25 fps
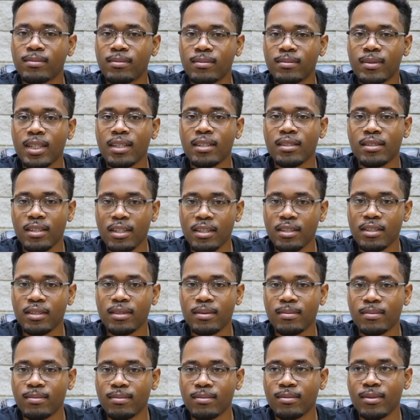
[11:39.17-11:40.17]
that
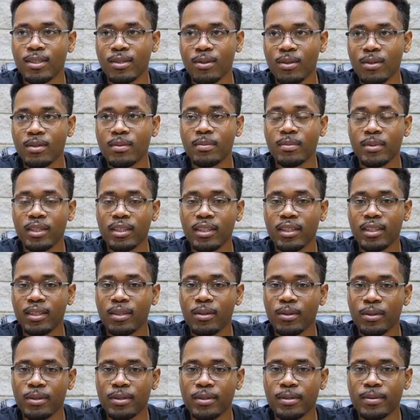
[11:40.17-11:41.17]
decision is ultimately
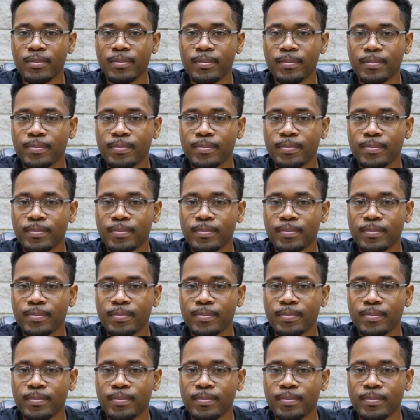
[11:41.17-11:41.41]
yours.